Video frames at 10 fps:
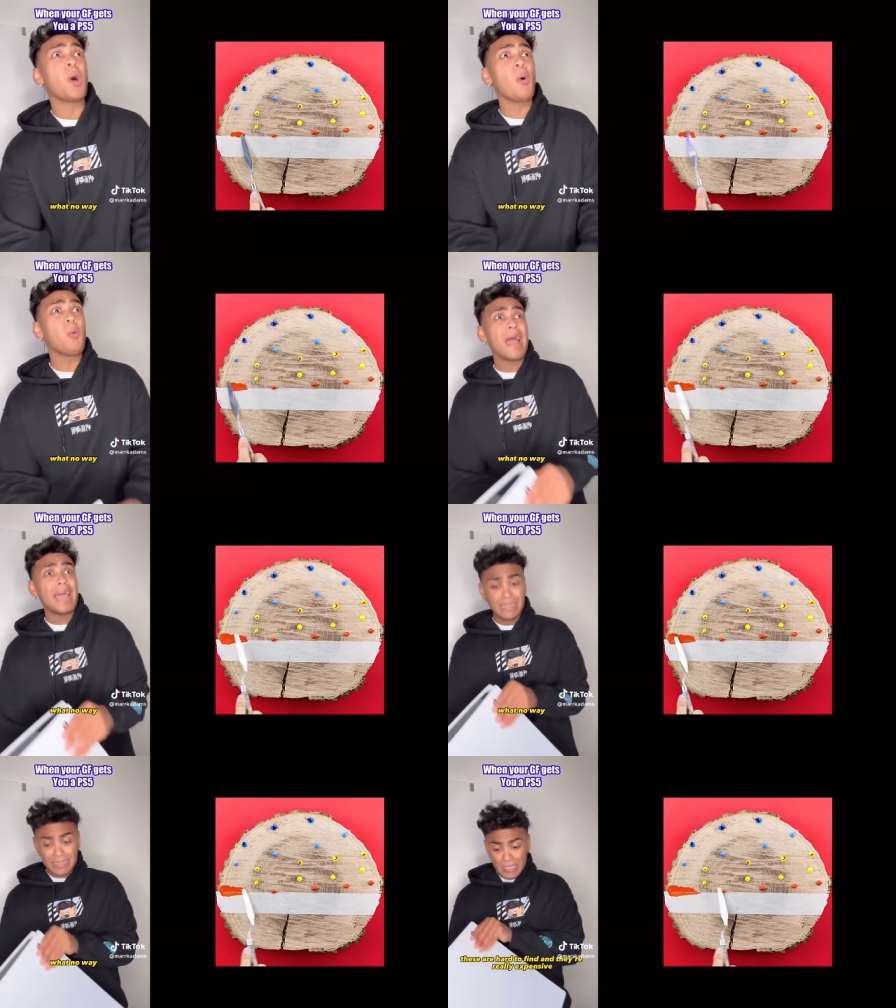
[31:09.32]
No
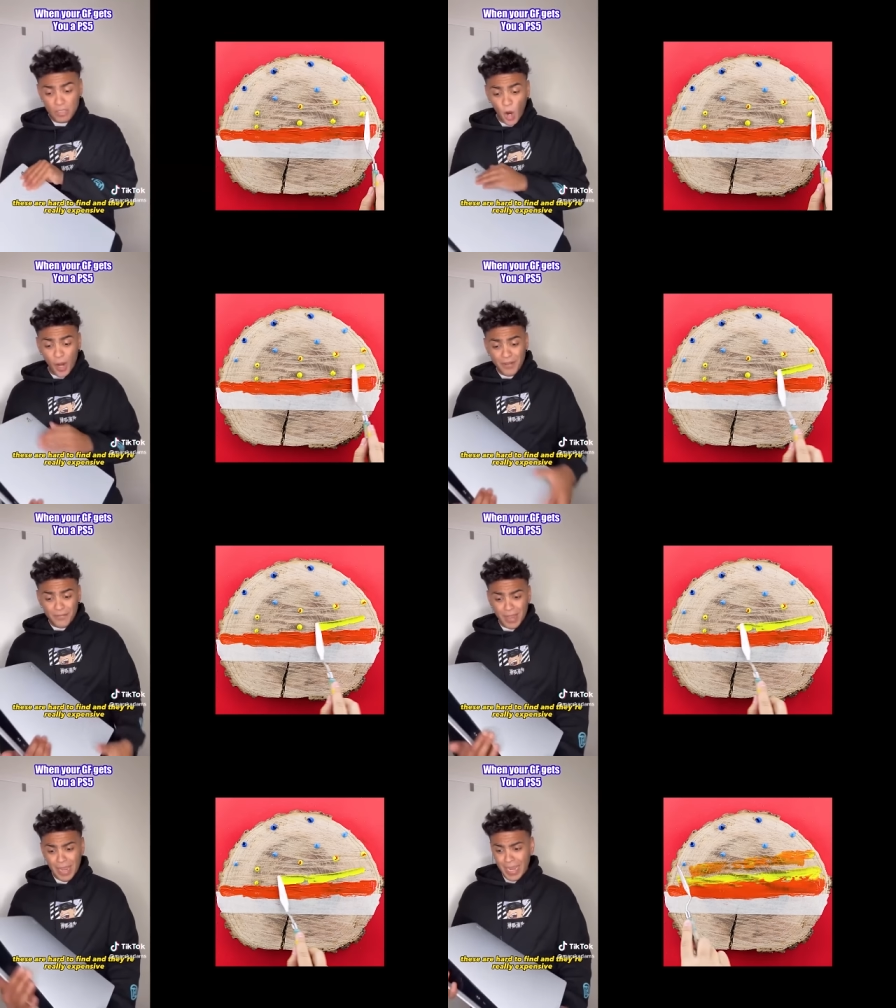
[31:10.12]
way, these are
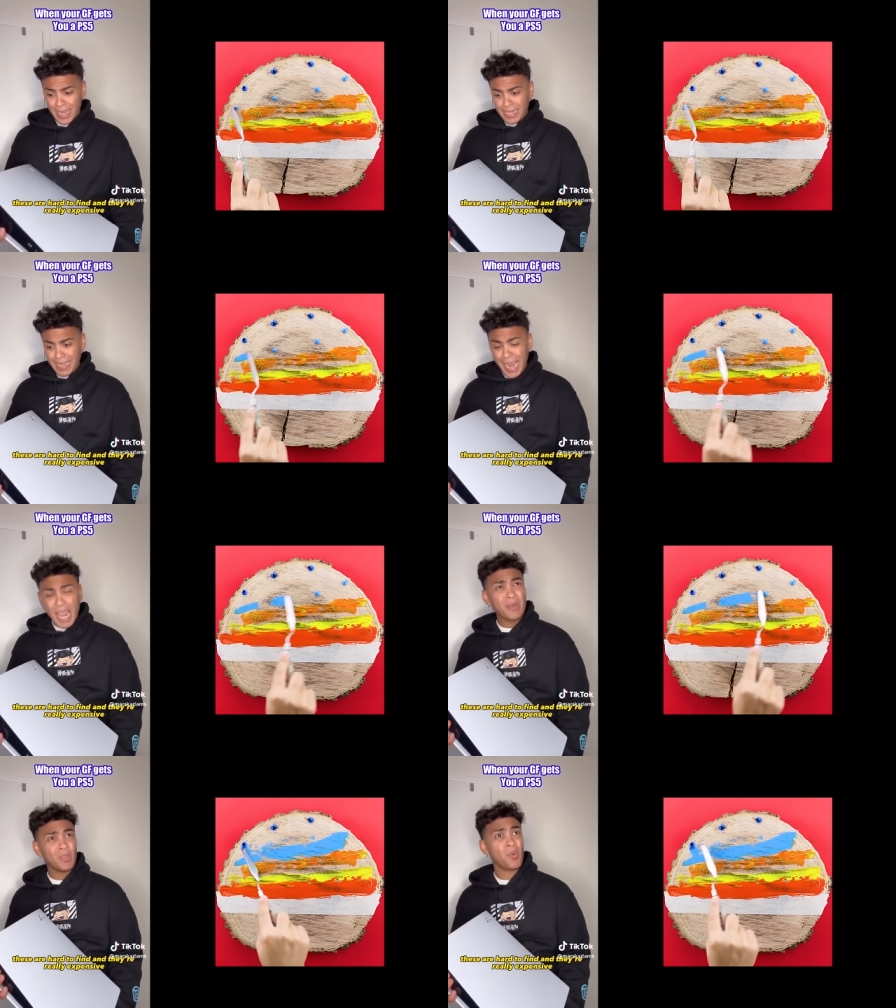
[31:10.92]
hard to find,
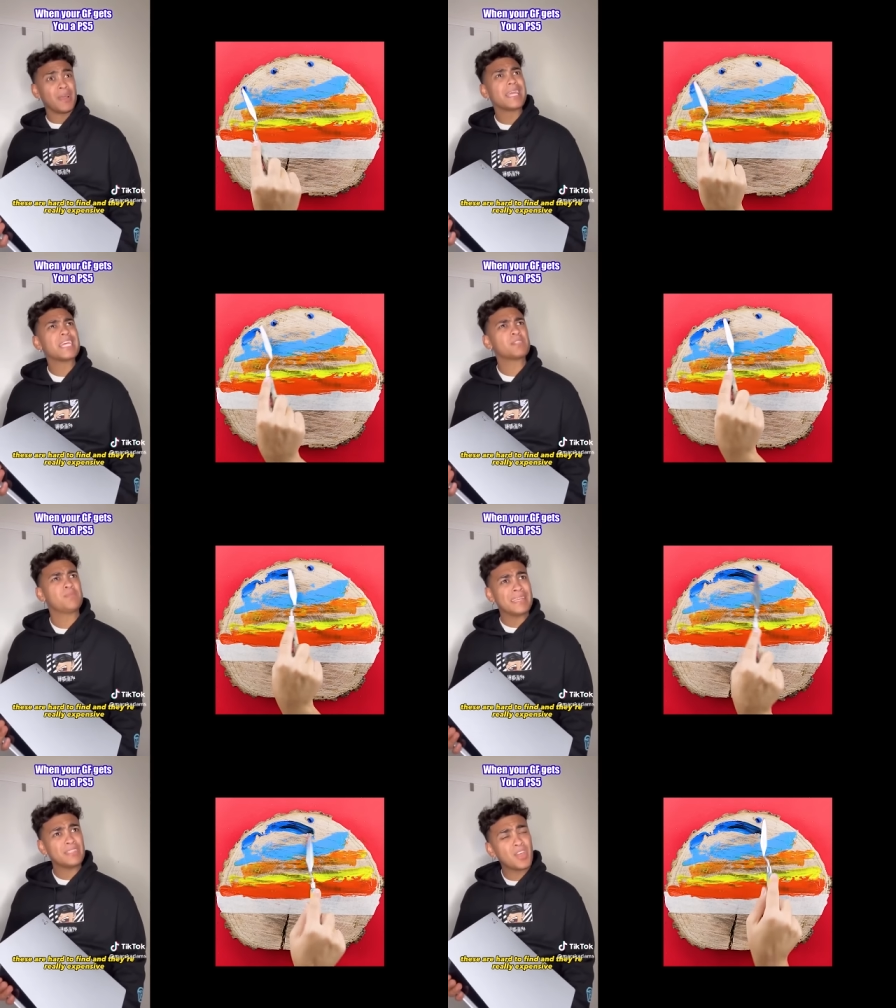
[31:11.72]
and they're really
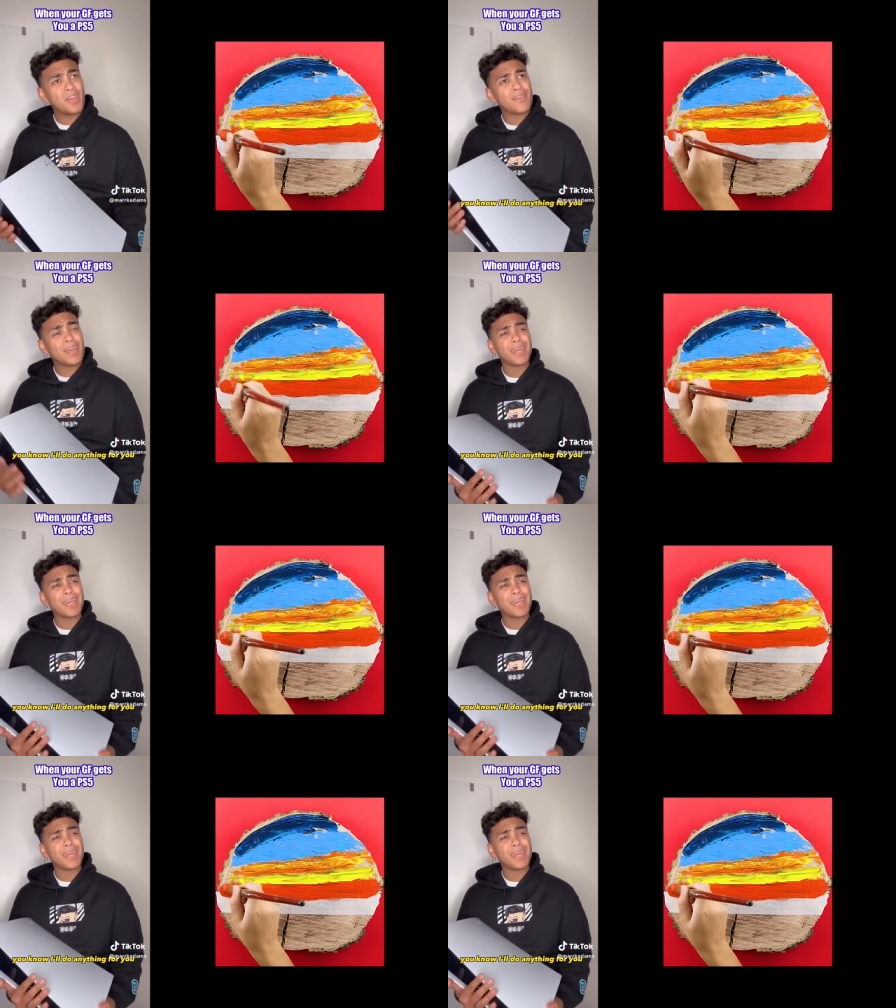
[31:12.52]
expensive.